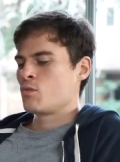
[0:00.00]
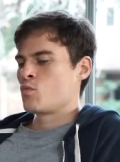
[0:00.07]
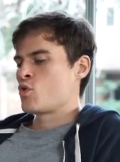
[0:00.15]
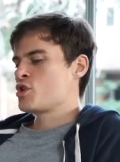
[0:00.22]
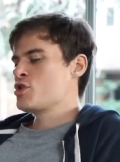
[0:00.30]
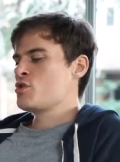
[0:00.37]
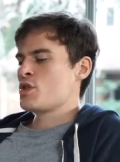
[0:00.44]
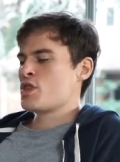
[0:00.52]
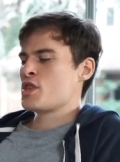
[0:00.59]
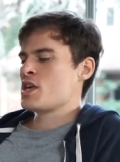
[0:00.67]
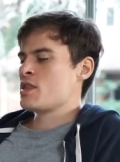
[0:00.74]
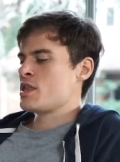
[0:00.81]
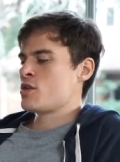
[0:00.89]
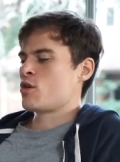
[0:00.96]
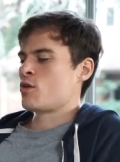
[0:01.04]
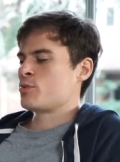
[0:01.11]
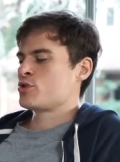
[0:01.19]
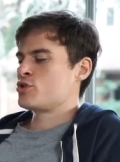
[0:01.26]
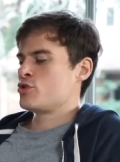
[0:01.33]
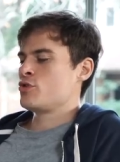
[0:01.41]
What do you think the
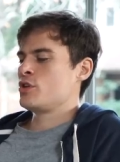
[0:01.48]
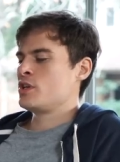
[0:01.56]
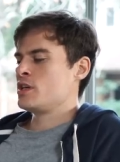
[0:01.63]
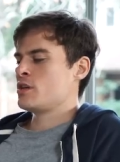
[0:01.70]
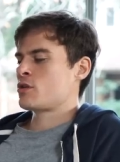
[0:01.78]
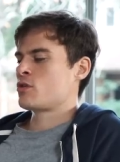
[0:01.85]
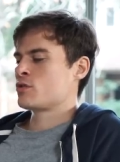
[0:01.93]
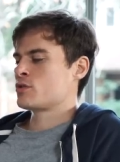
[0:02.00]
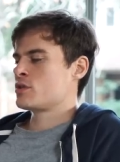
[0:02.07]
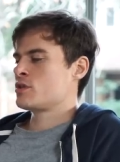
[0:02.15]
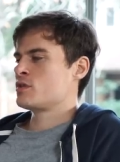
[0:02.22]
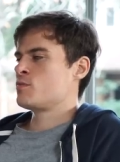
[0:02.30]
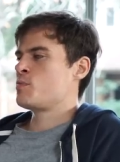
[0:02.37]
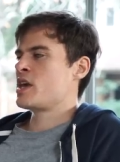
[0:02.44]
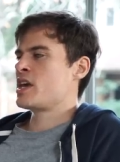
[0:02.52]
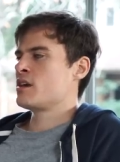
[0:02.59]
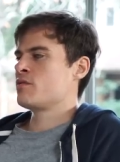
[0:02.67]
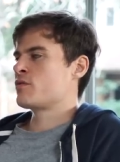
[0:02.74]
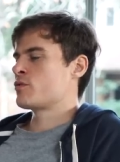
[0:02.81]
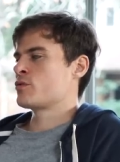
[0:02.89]
opportunity cost has
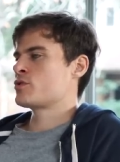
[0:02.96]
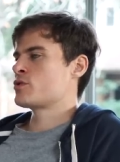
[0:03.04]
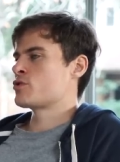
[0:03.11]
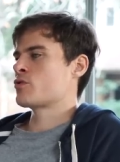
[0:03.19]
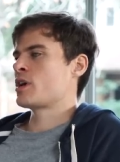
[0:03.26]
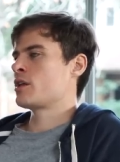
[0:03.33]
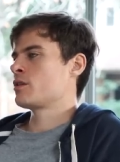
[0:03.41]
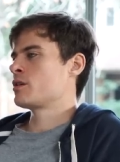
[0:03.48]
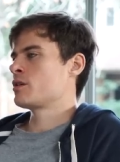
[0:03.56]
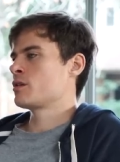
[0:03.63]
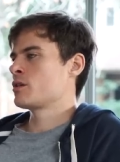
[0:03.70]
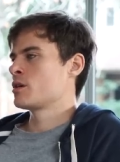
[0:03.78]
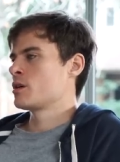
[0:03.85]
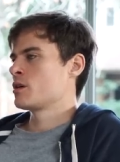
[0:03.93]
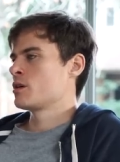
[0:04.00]
been for Australia